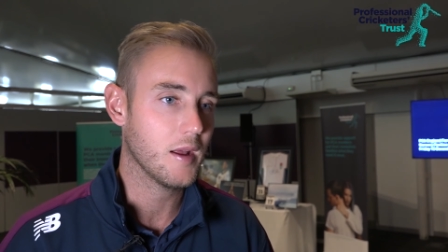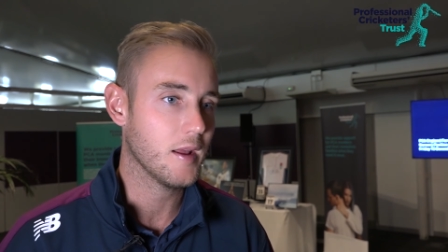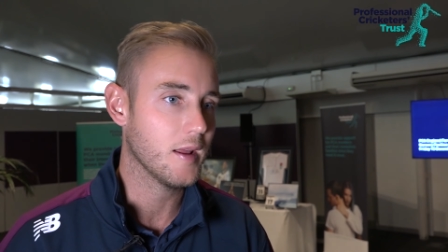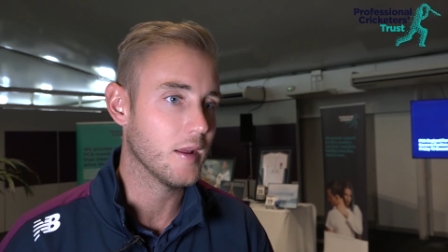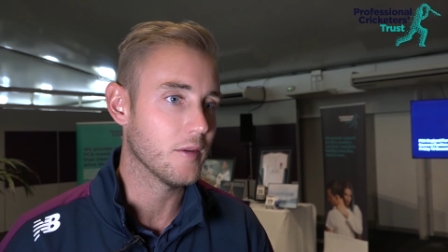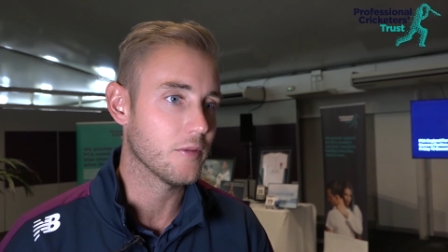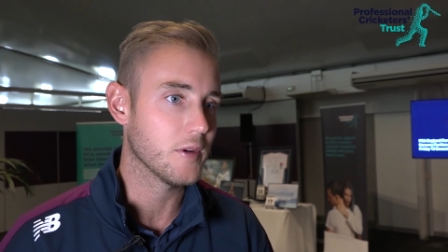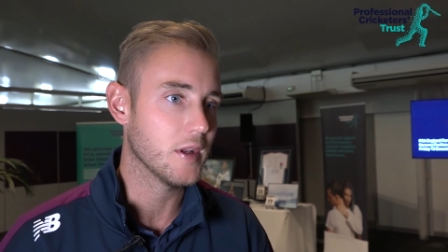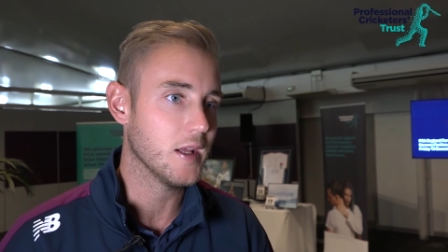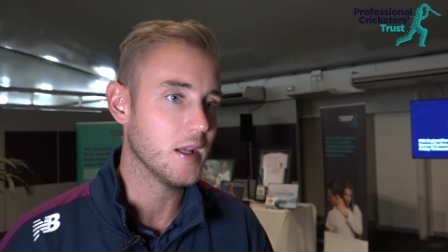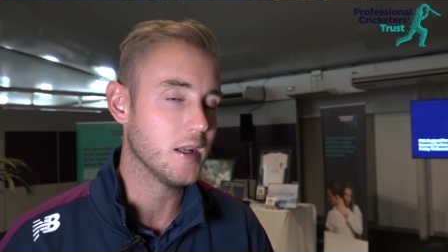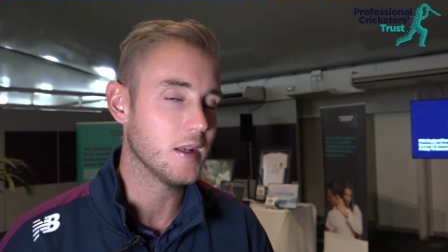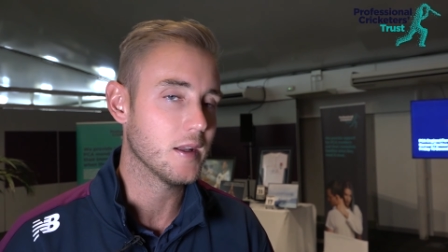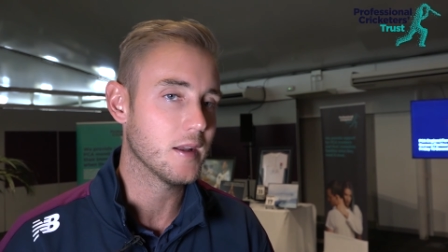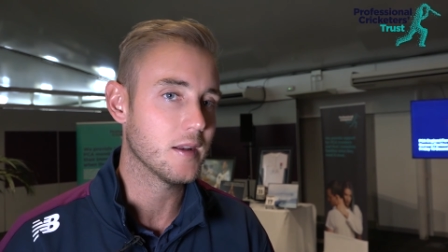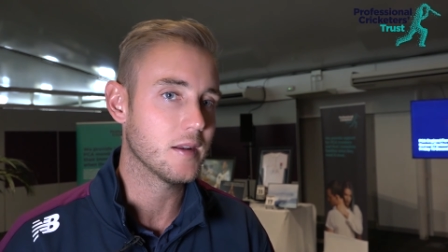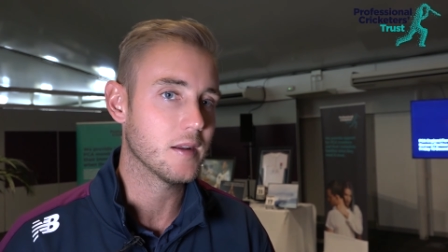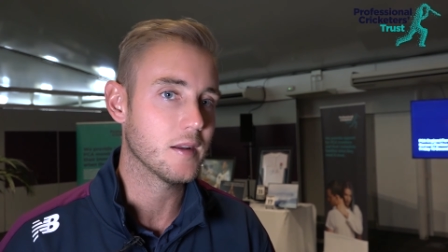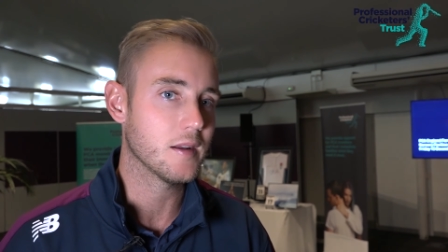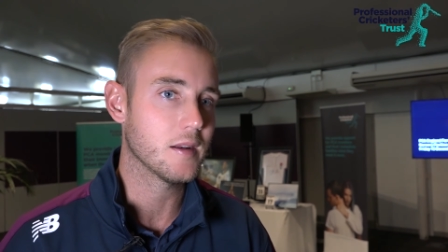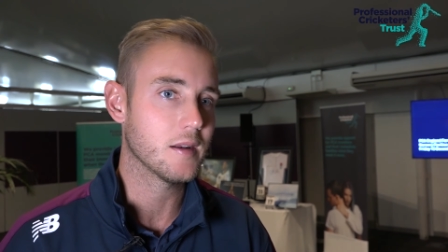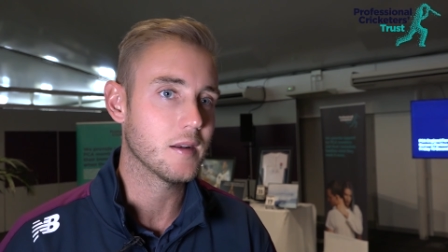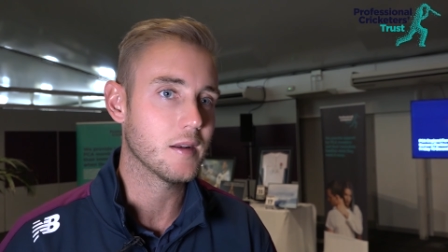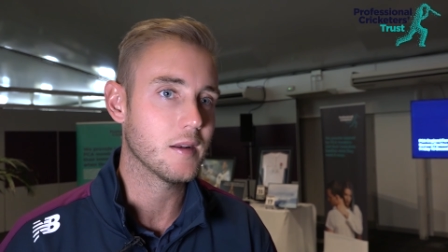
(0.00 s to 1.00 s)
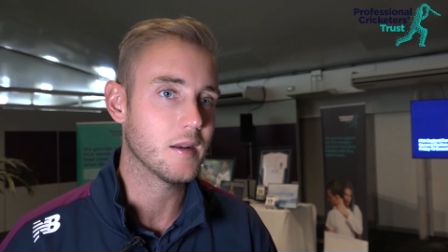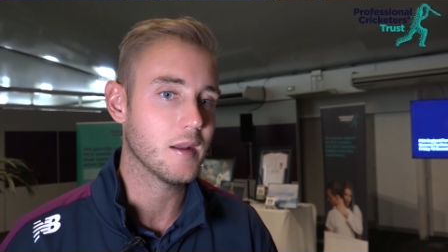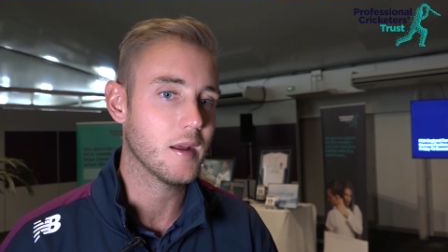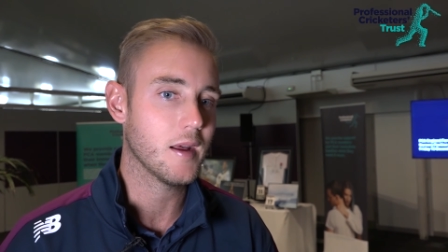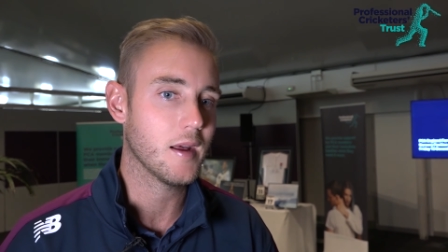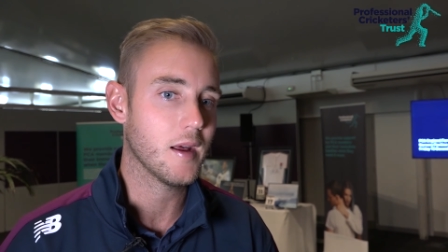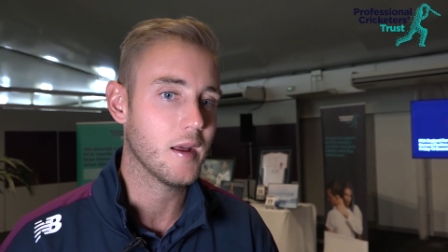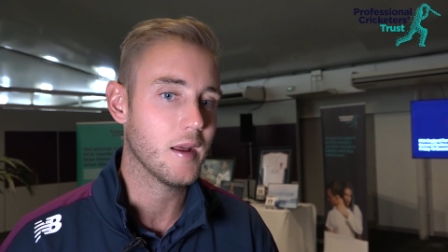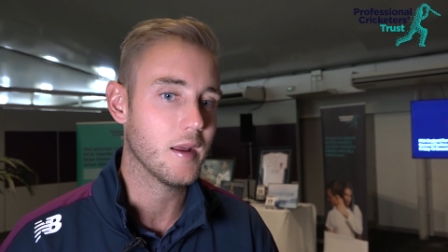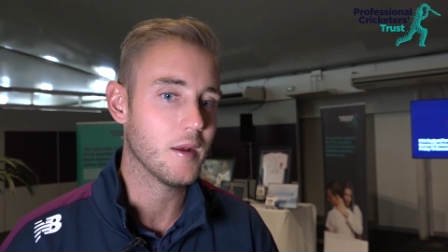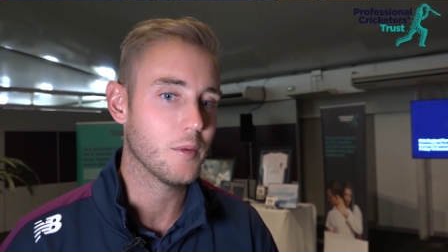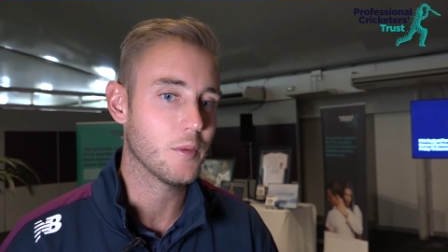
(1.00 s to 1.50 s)
if needed. And
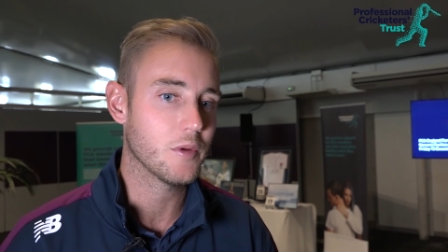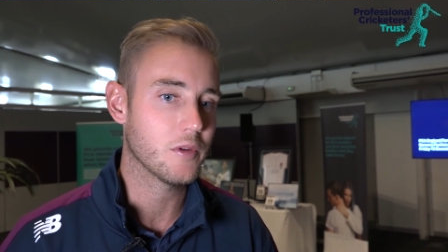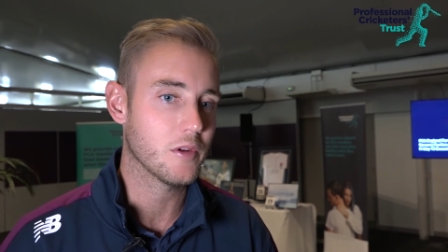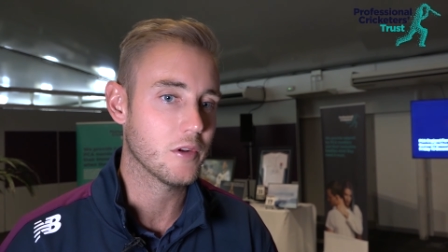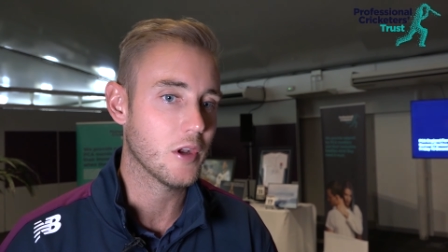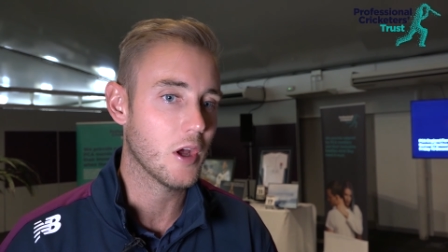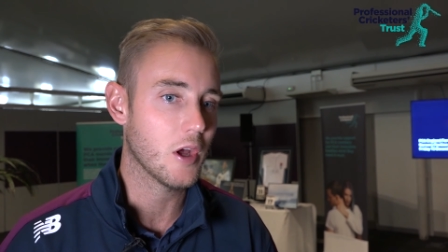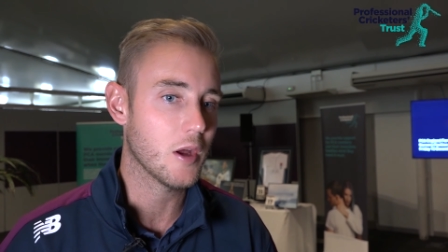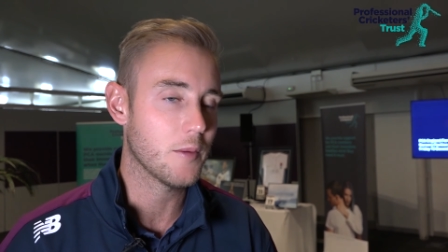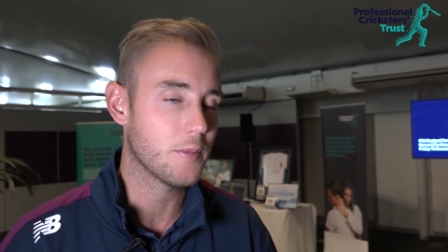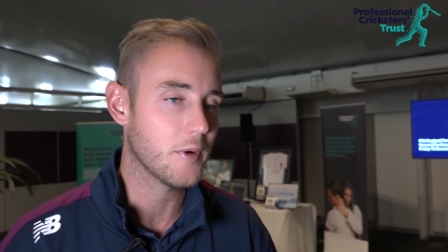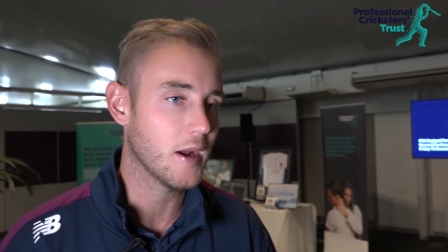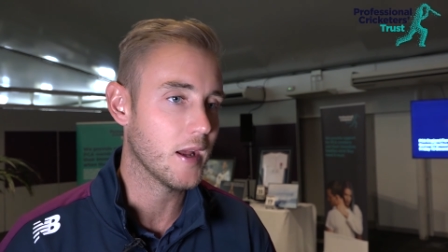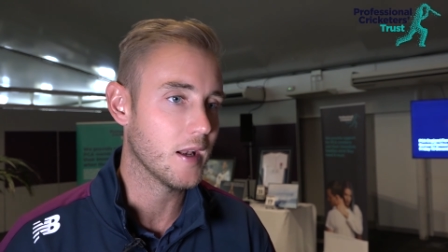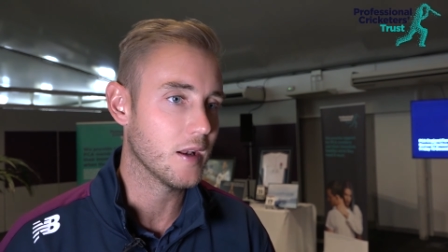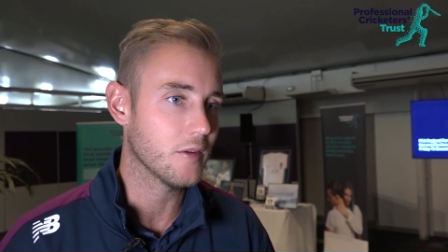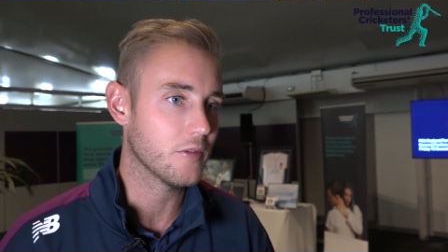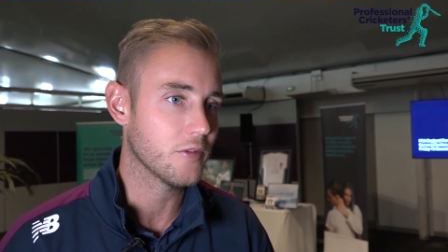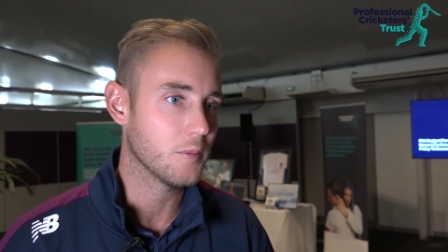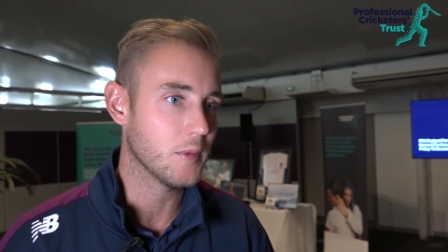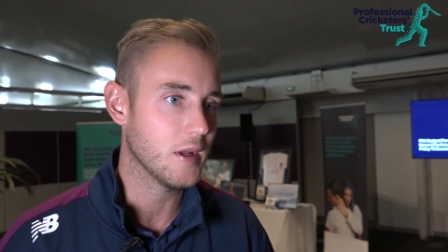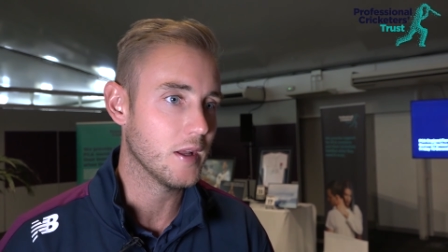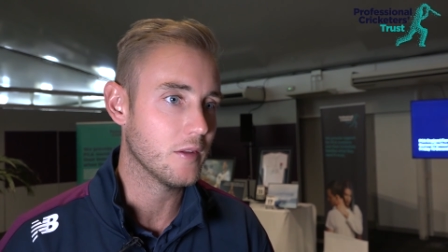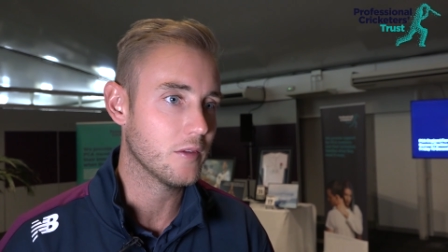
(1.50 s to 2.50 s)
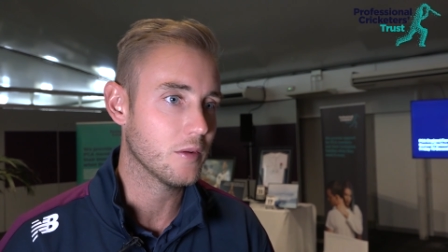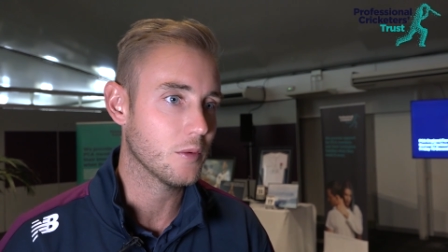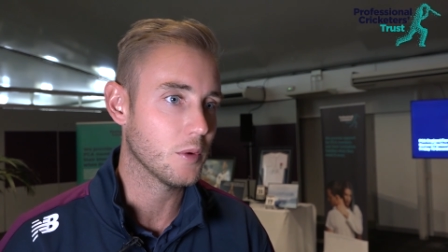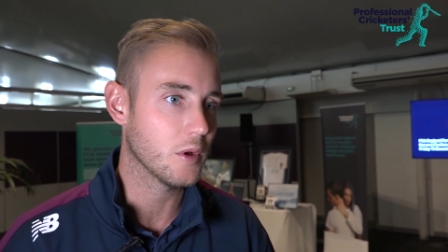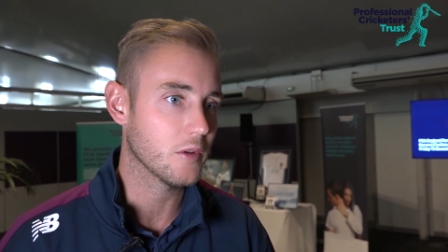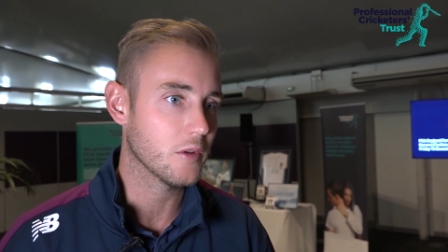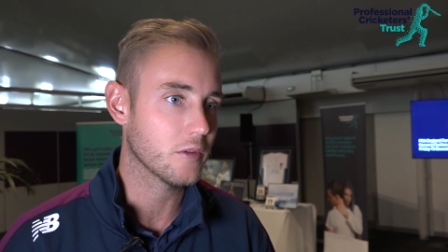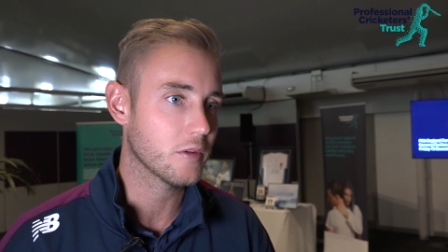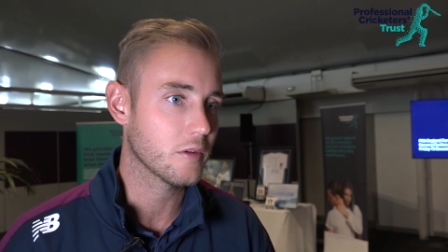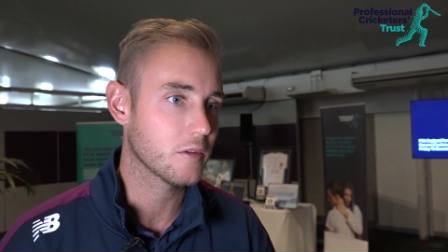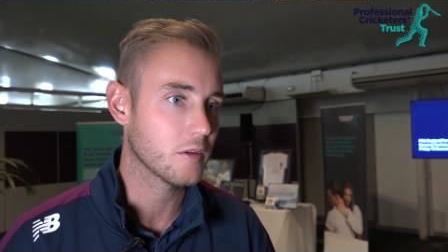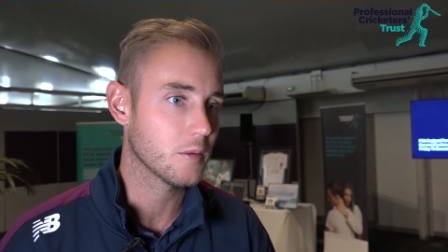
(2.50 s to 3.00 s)
uh, it was a no-brainer for me to
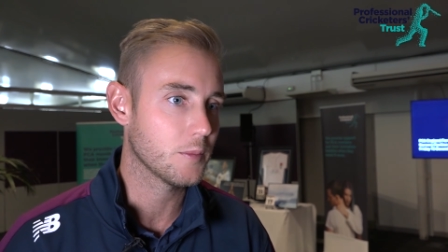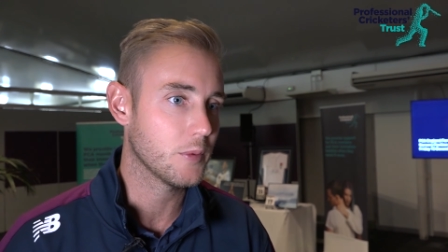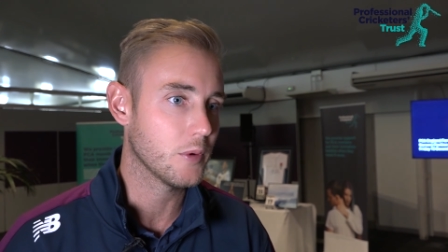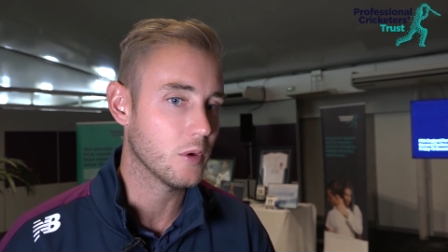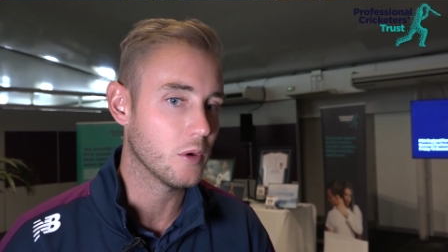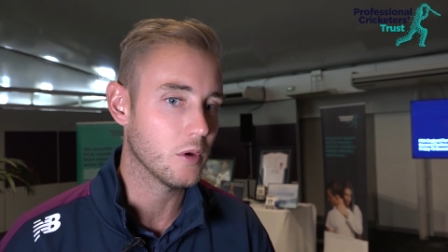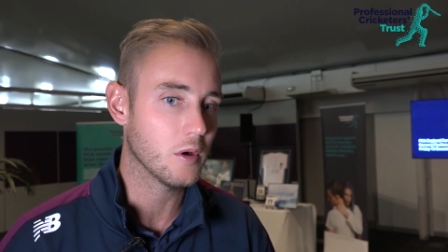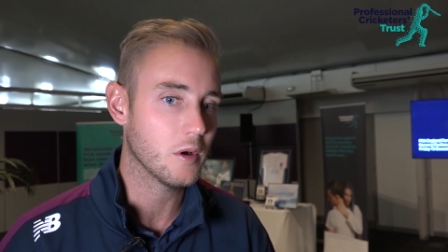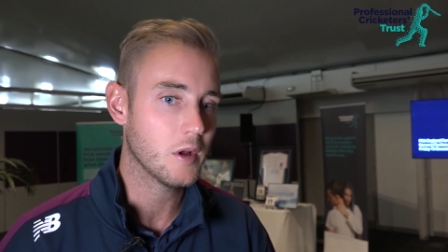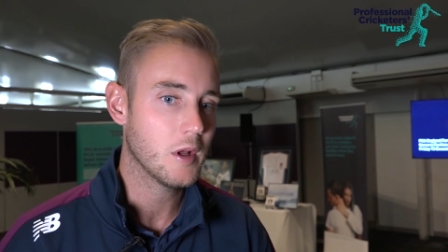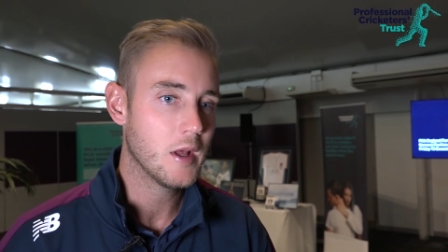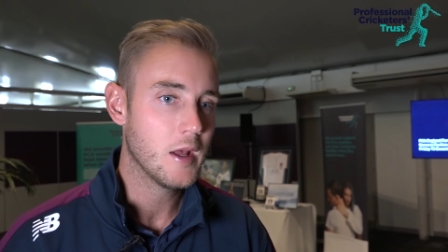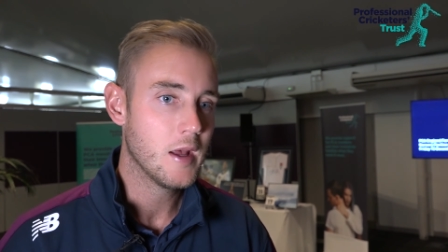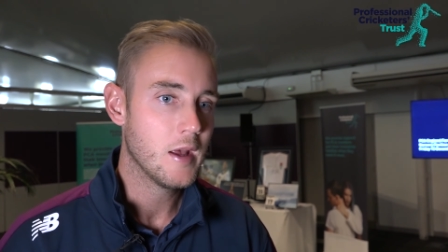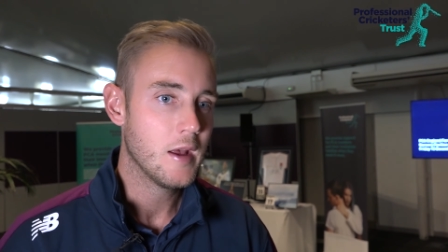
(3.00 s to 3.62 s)
want to support